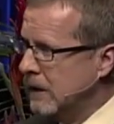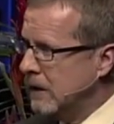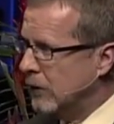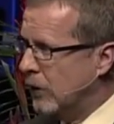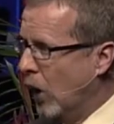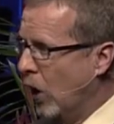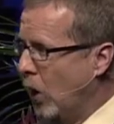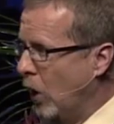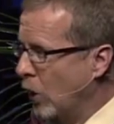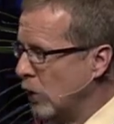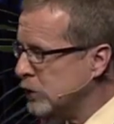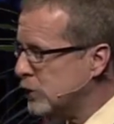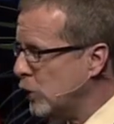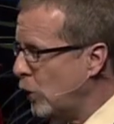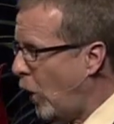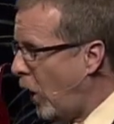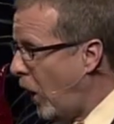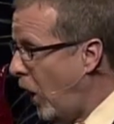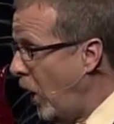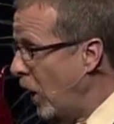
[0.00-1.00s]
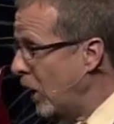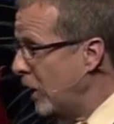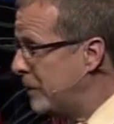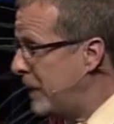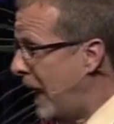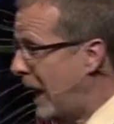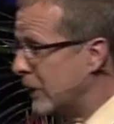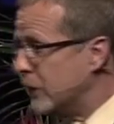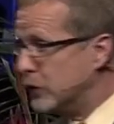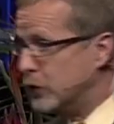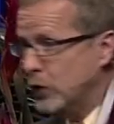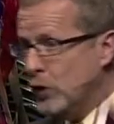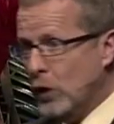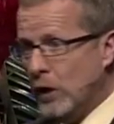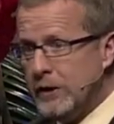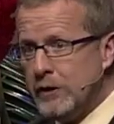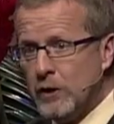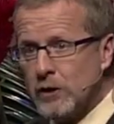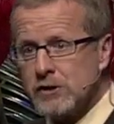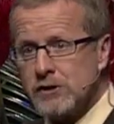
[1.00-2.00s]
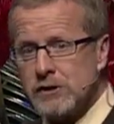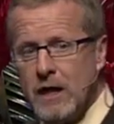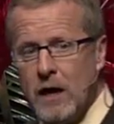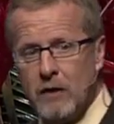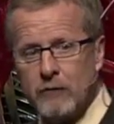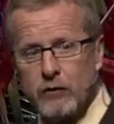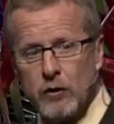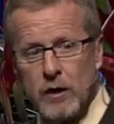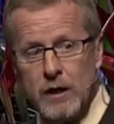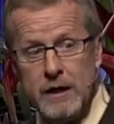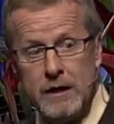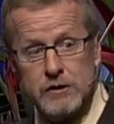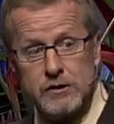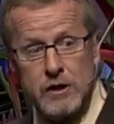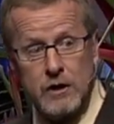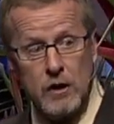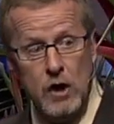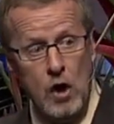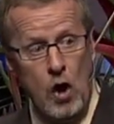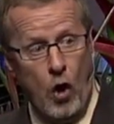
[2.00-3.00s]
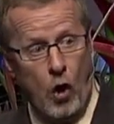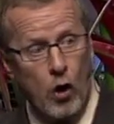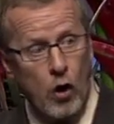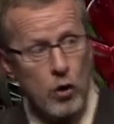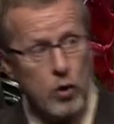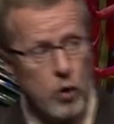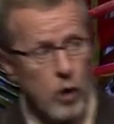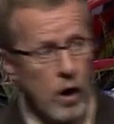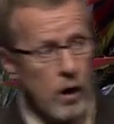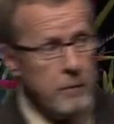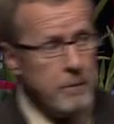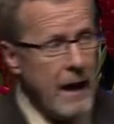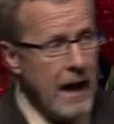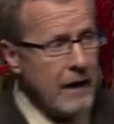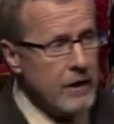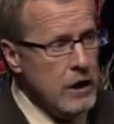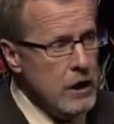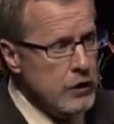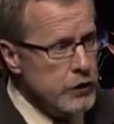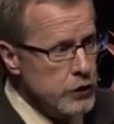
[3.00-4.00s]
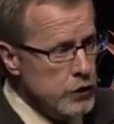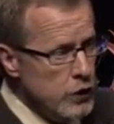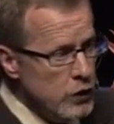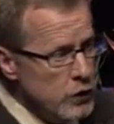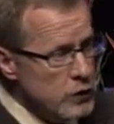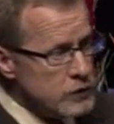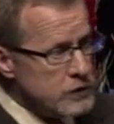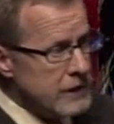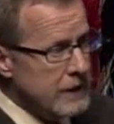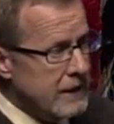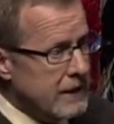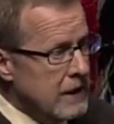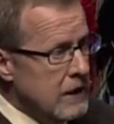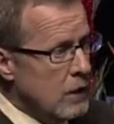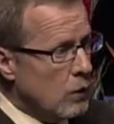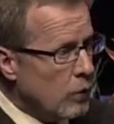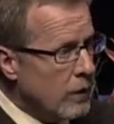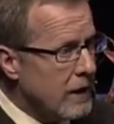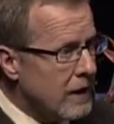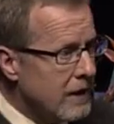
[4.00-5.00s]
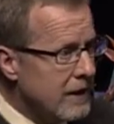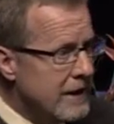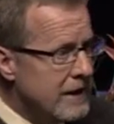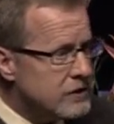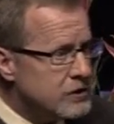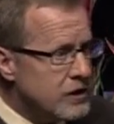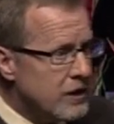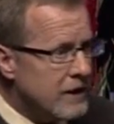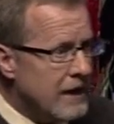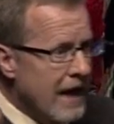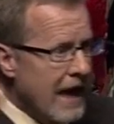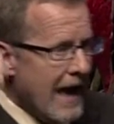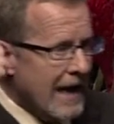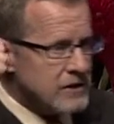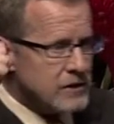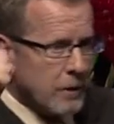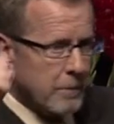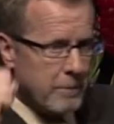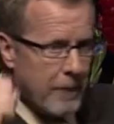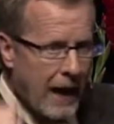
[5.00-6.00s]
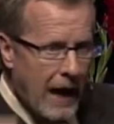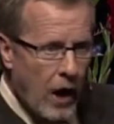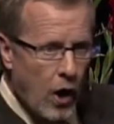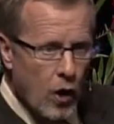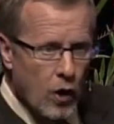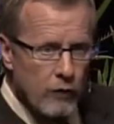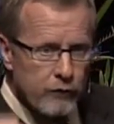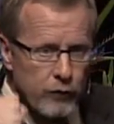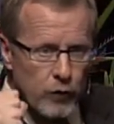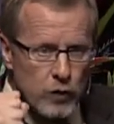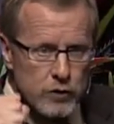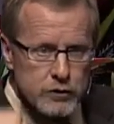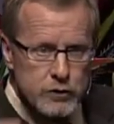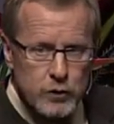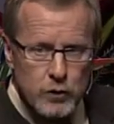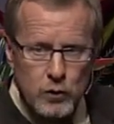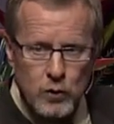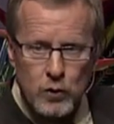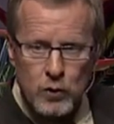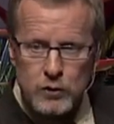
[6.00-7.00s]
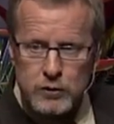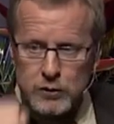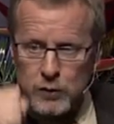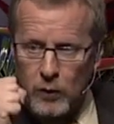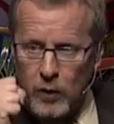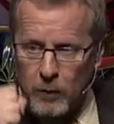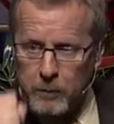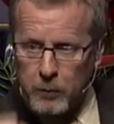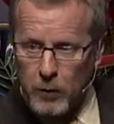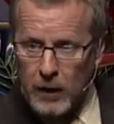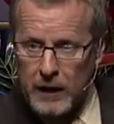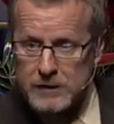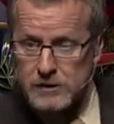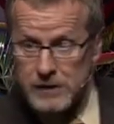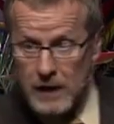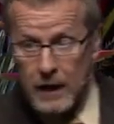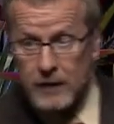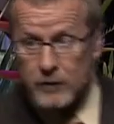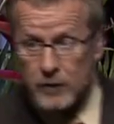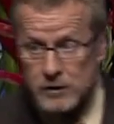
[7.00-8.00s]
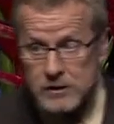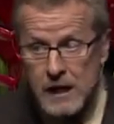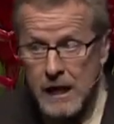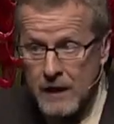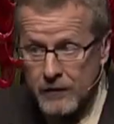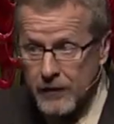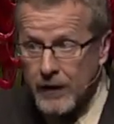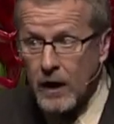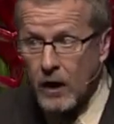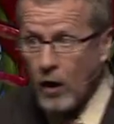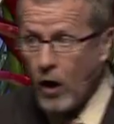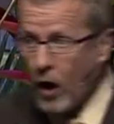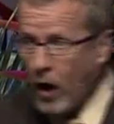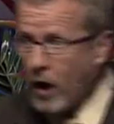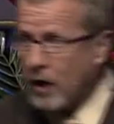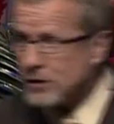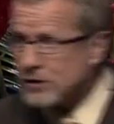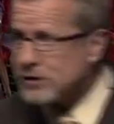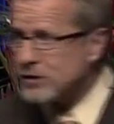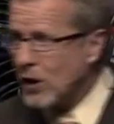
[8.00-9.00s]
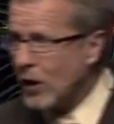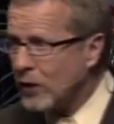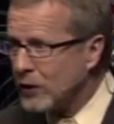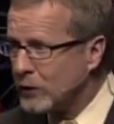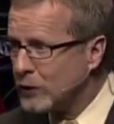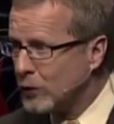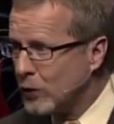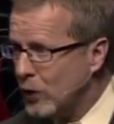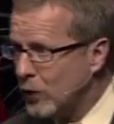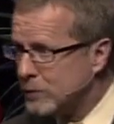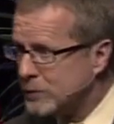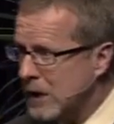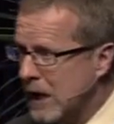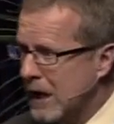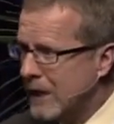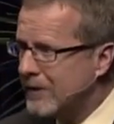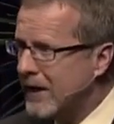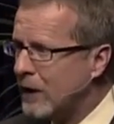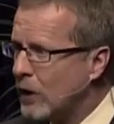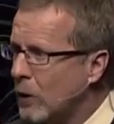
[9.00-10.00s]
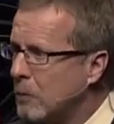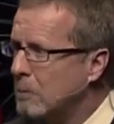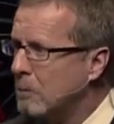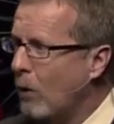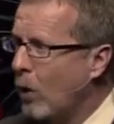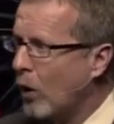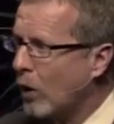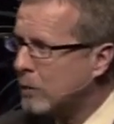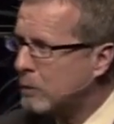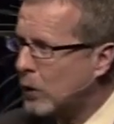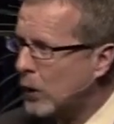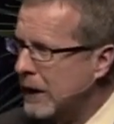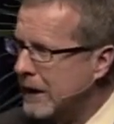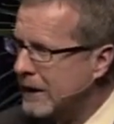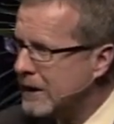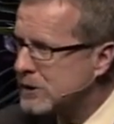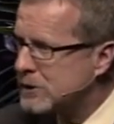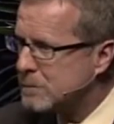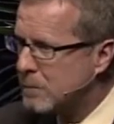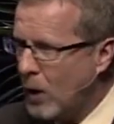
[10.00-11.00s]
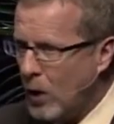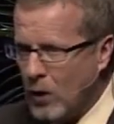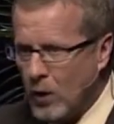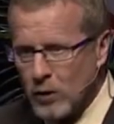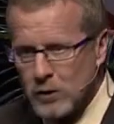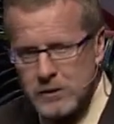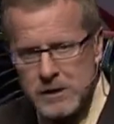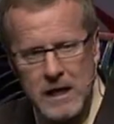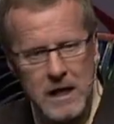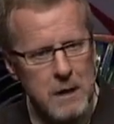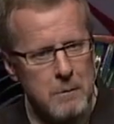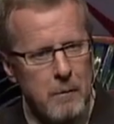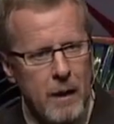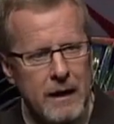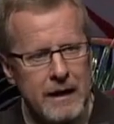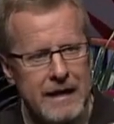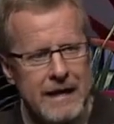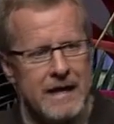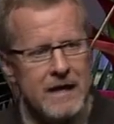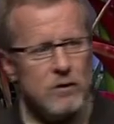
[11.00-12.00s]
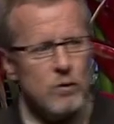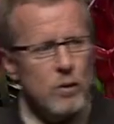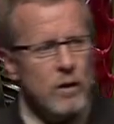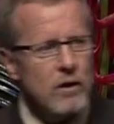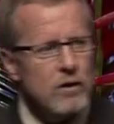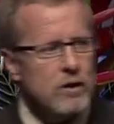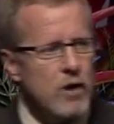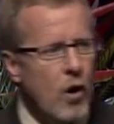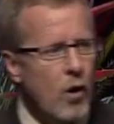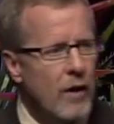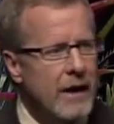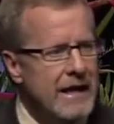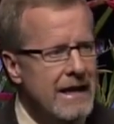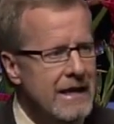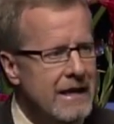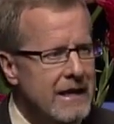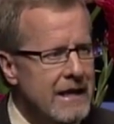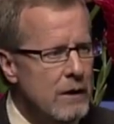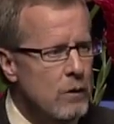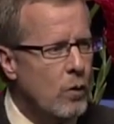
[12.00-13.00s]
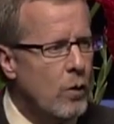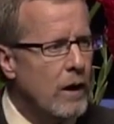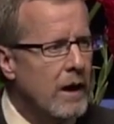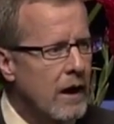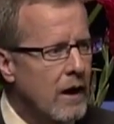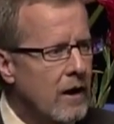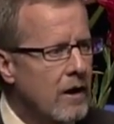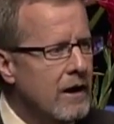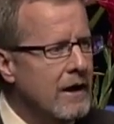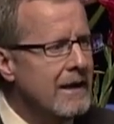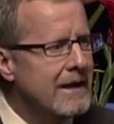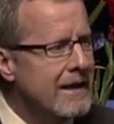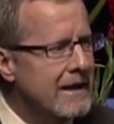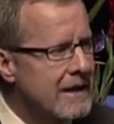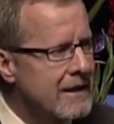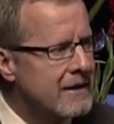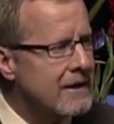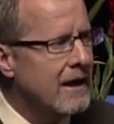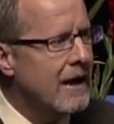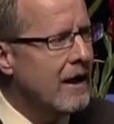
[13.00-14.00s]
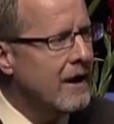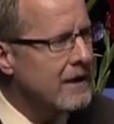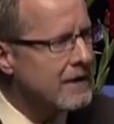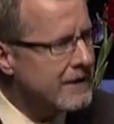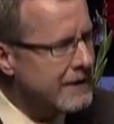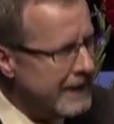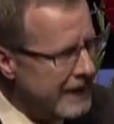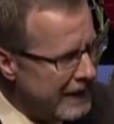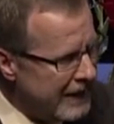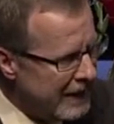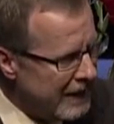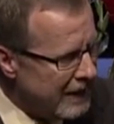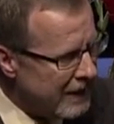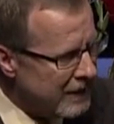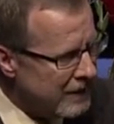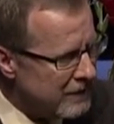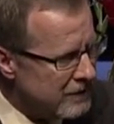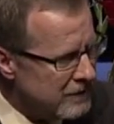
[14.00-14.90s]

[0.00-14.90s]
Those who are all about do it yourself religion or who are about using religion as a powerful tool to oppress others, there are certain groups that are more predisposed, but it will go anywhere it can.